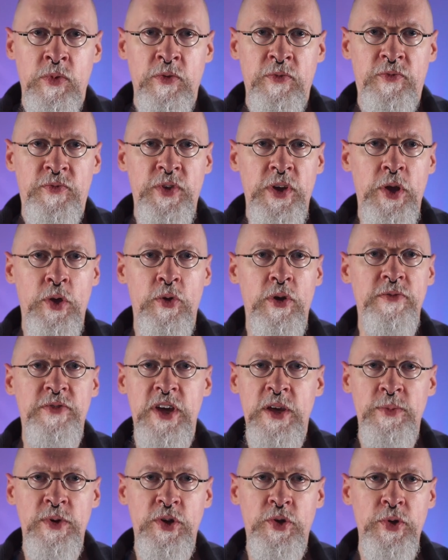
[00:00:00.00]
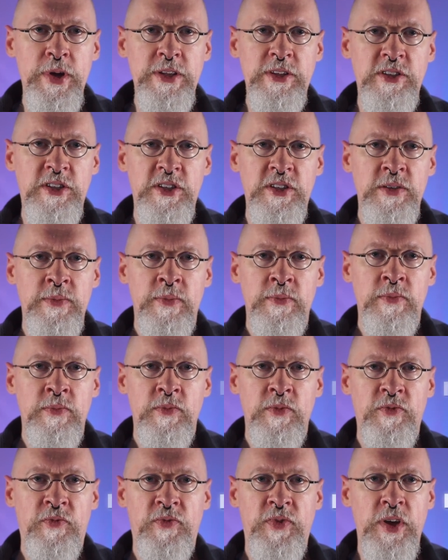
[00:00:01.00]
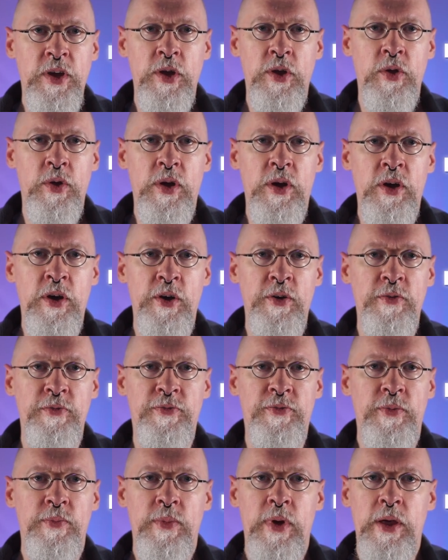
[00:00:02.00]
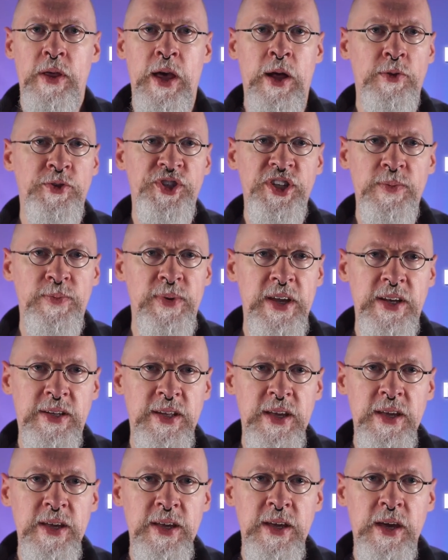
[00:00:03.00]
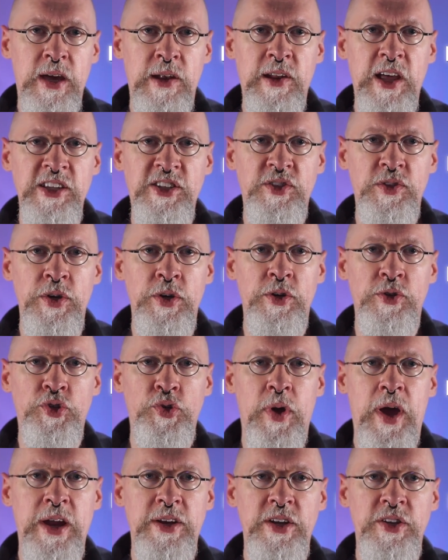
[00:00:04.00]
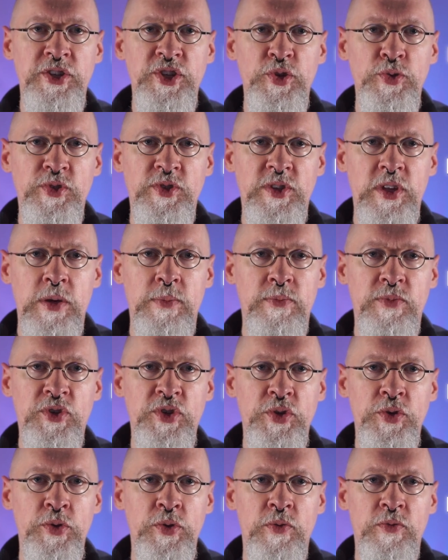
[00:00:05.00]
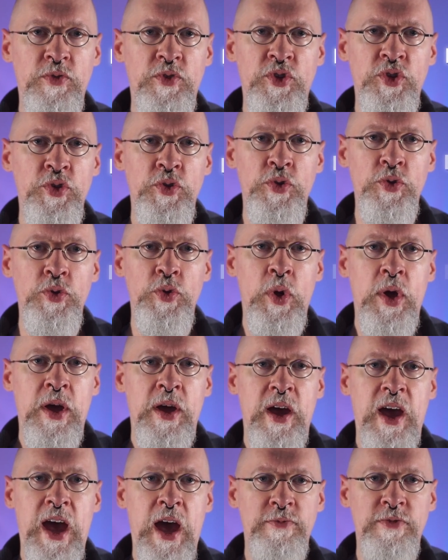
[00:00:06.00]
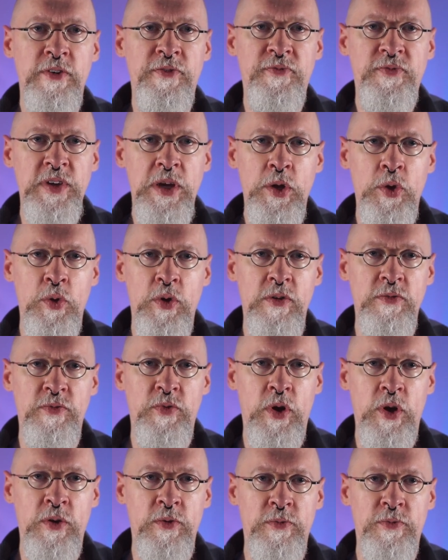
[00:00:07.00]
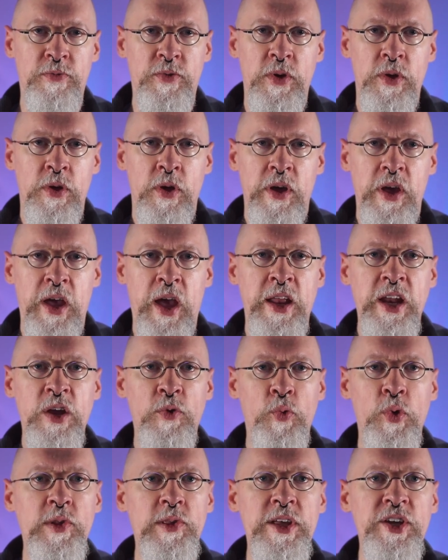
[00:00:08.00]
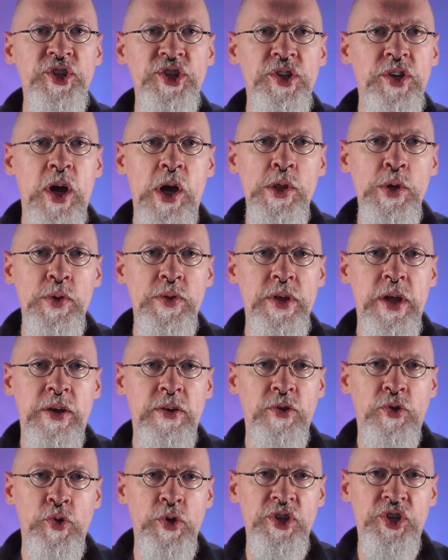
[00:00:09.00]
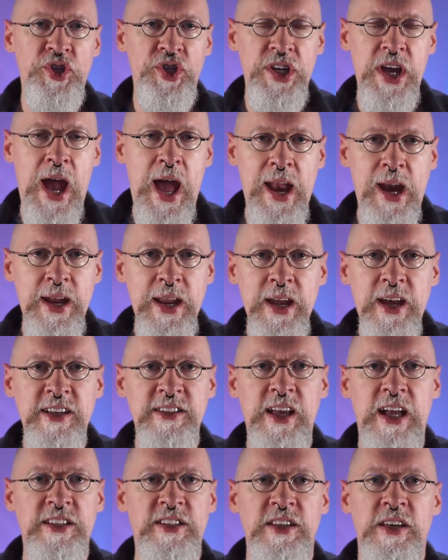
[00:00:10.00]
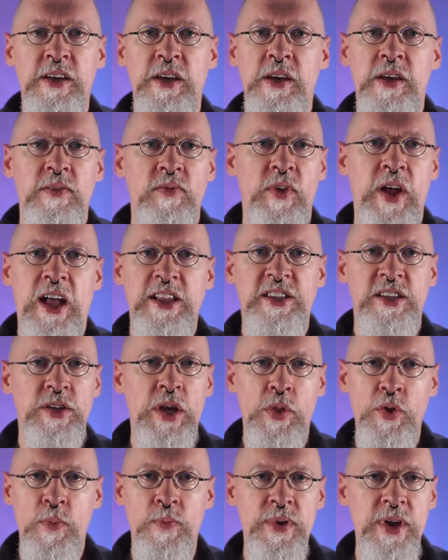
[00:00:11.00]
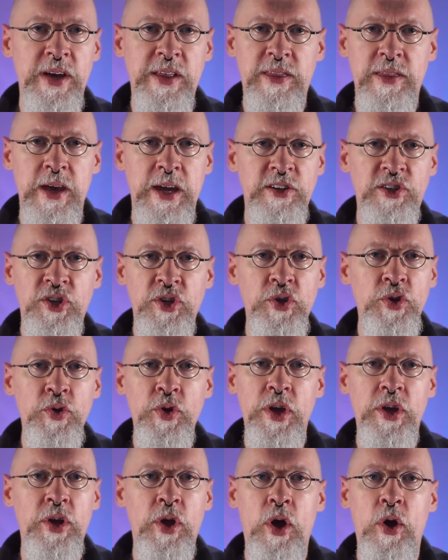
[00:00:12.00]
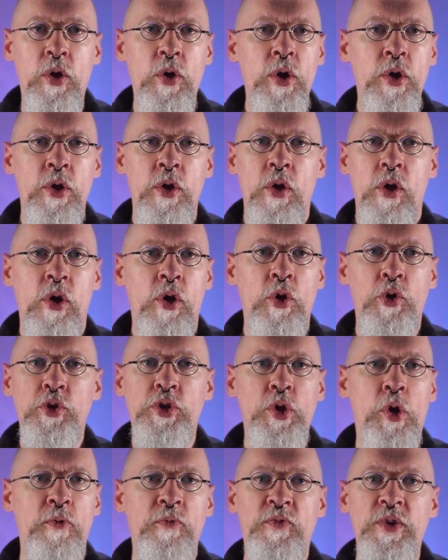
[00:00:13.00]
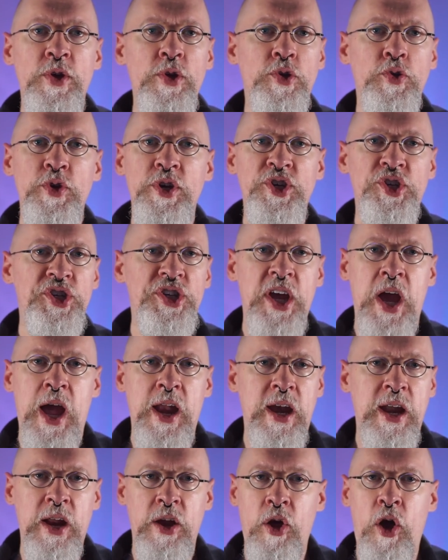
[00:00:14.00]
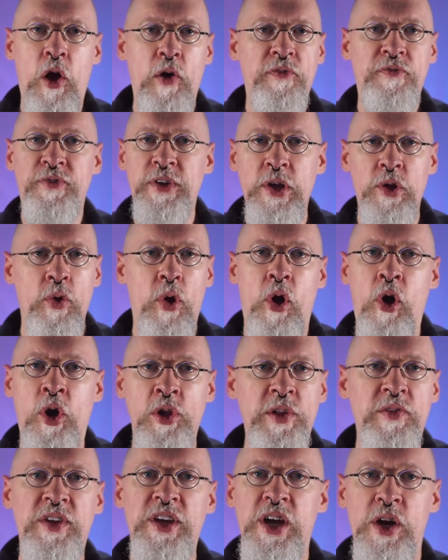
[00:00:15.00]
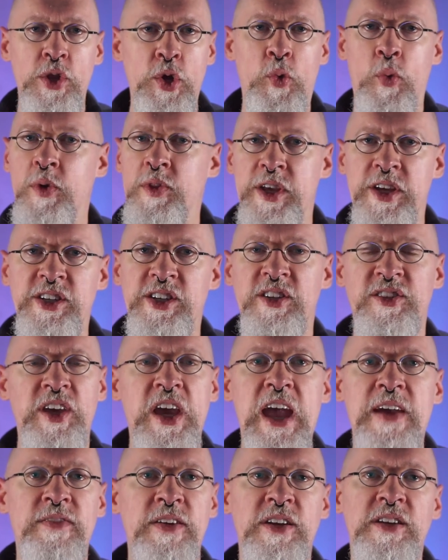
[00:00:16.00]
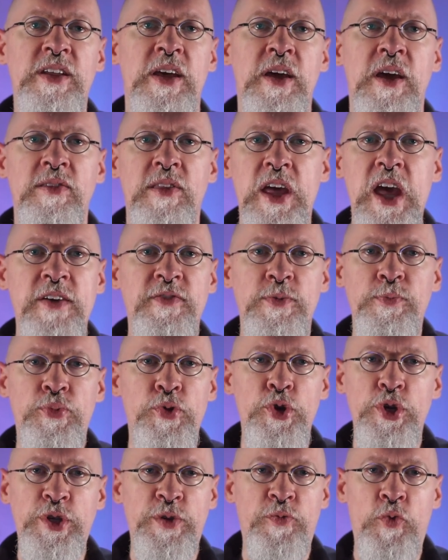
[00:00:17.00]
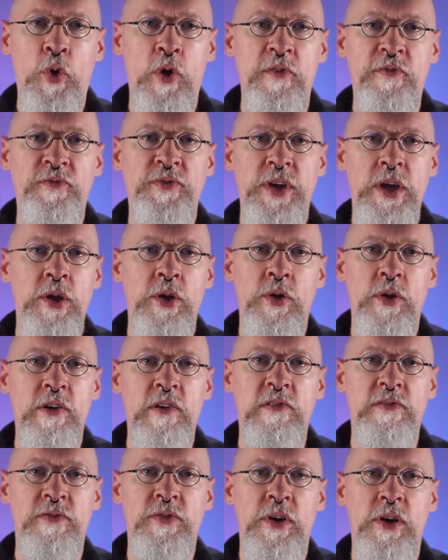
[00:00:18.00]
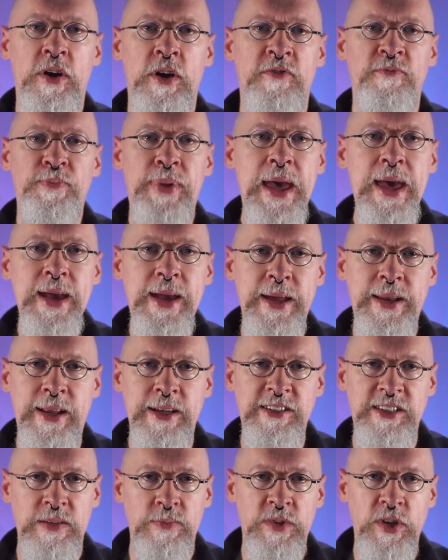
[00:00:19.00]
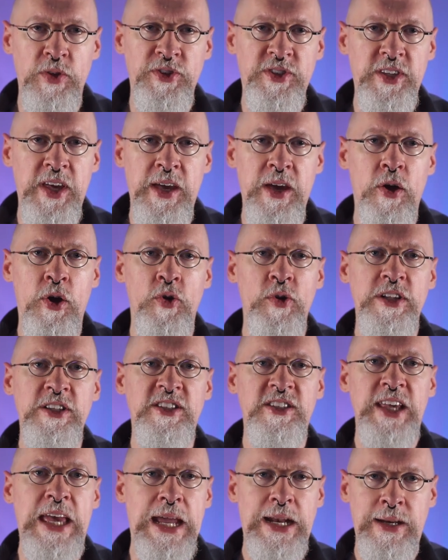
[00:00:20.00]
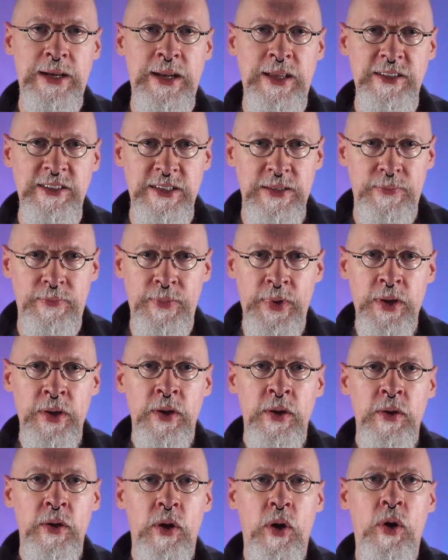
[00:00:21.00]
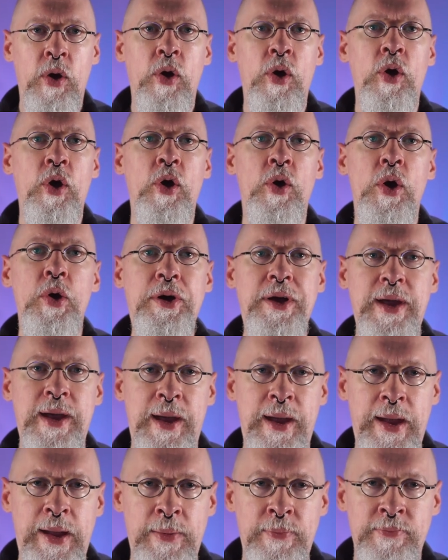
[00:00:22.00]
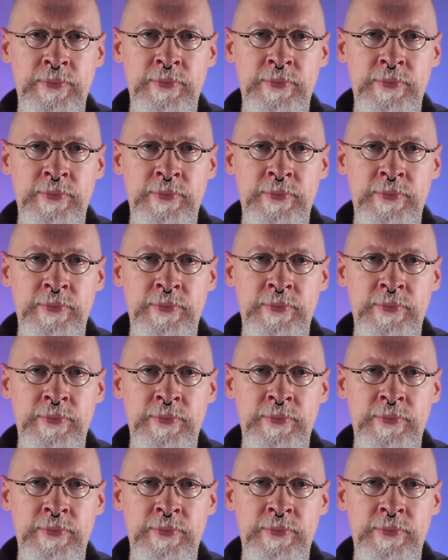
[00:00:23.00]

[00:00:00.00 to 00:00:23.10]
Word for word: Fear of immigrants, fear of LGBT unless they're trying to use them to to have a fear of of any religion other than Christianity because that's that's another big thing too, you know. Oh, don't fear Christianity at all. Fear all of the other religions. They even they even push for a fear of of paganism. They'll say, "Oh, it's satanism." Oh, okay.